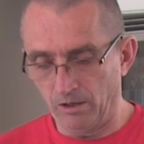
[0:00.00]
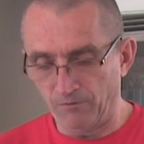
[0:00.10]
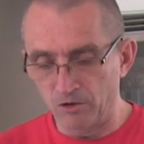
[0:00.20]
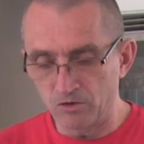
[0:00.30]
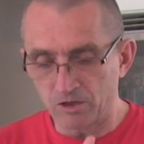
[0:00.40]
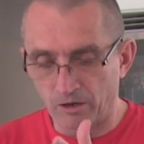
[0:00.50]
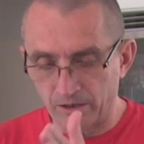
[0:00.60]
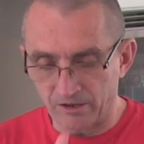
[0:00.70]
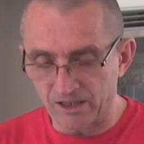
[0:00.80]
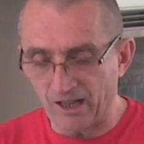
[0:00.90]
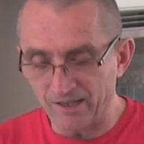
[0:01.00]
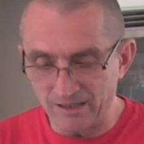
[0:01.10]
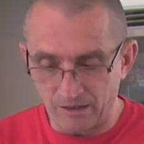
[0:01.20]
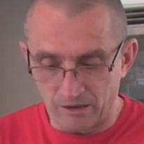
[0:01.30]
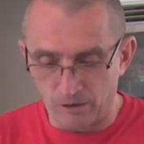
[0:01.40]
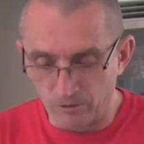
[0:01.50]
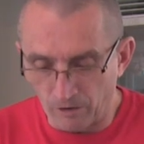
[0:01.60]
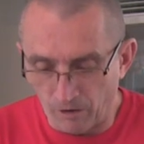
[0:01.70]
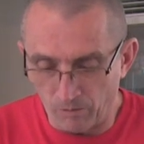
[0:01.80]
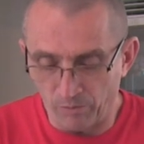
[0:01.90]
if you start slicing
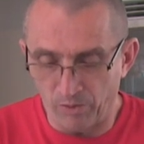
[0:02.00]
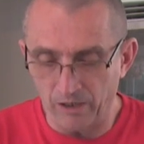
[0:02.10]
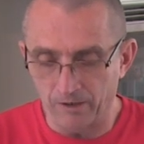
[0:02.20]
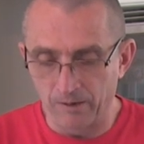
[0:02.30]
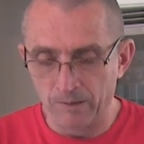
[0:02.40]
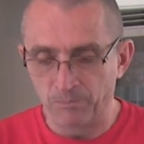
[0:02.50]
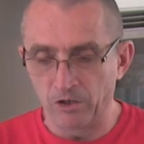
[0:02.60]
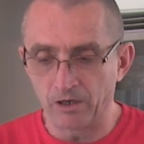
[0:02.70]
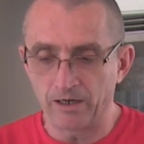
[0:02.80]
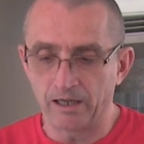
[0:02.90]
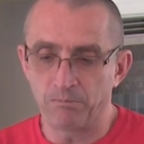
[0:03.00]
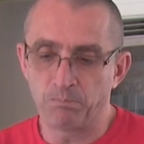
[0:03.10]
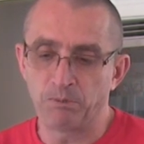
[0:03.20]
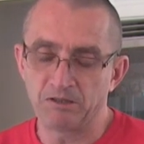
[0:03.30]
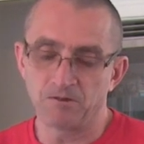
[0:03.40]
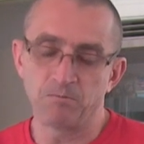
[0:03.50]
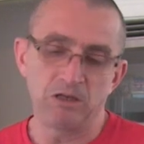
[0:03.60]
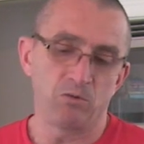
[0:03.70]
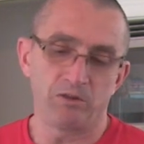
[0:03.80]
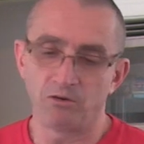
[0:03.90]
through the whole thing, you're going to get bits of
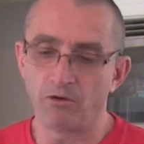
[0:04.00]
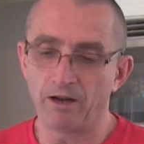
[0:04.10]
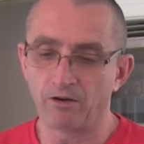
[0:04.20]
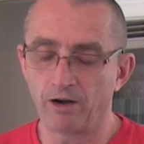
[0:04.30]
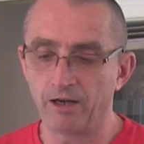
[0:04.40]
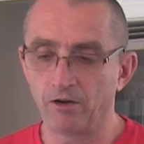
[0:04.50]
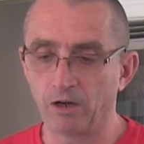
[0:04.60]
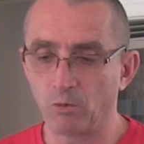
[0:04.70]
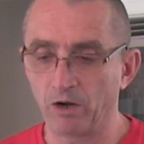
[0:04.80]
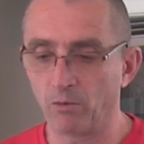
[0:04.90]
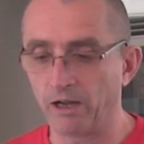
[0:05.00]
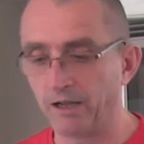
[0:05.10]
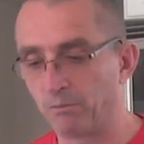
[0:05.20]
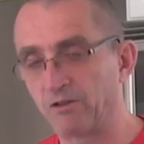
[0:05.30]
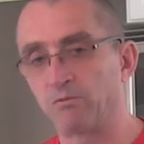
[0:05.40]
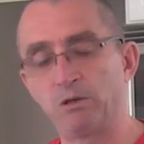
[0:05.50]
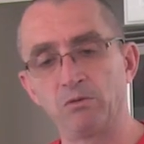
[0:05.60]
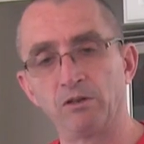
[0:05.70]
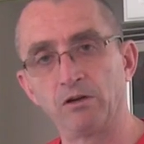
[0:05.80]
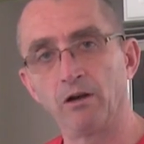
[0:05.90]
meat with the grain going one way and bits of
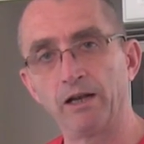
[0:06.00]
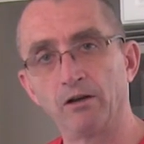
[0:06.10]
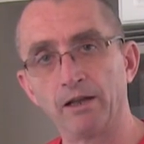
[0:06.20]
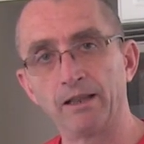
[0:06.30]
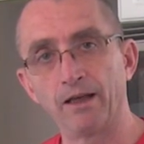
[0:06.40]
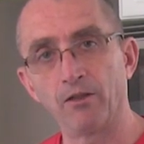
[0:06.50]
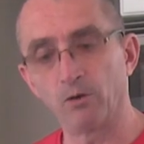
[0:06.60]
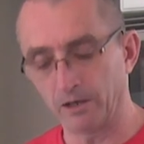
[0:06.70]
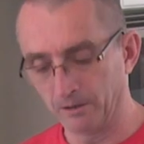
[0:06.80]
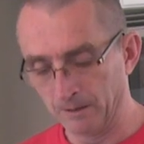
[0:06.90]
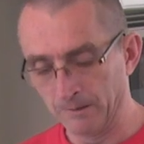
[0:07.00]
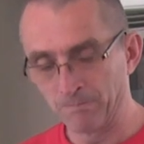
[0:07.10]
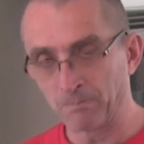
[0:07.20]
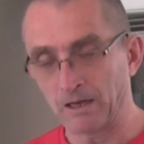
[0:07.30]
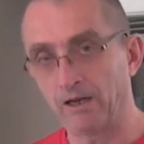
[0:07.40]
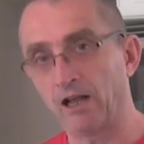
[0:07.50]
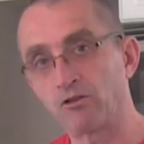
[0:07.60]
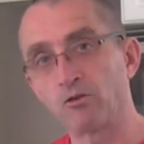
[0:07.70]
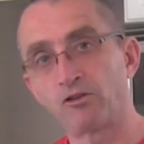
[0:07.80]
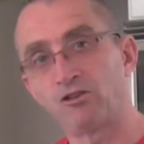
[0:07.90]
meat with the grain going the other way. And
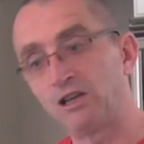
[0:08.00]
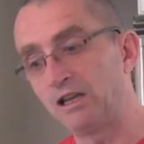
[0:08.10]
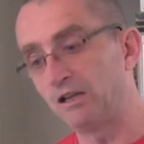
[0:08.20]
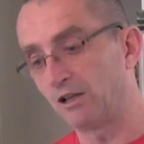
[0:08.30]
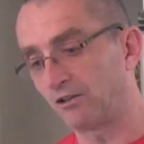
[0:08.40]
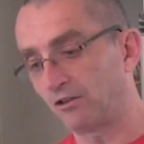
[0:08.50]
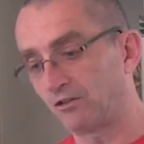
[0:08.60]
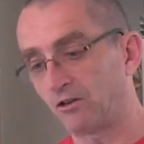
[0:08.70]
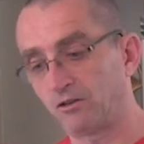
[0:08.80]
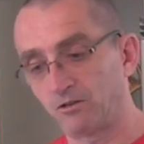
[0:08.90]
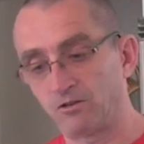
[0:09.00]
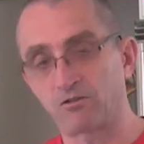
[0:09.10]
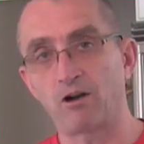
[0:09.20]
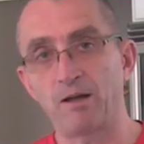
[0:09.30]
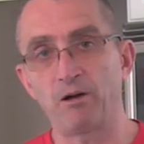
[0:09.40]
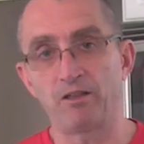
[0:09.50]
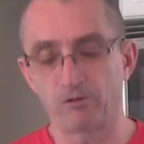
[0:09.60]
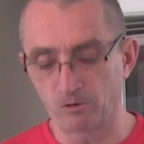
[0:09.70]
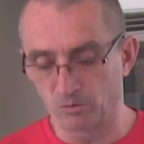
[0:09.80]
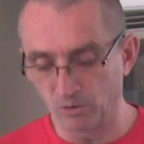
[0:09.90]
as you'll see, as I start to describe how
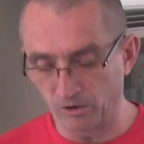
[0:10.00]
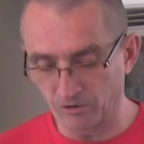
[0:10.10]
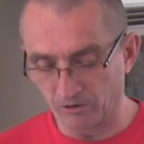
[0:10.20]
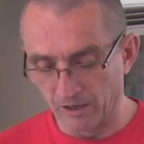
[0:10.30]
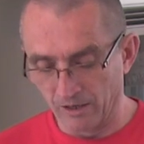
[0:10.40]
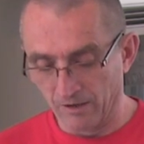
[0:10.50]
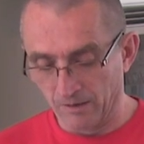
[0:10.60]
this all works,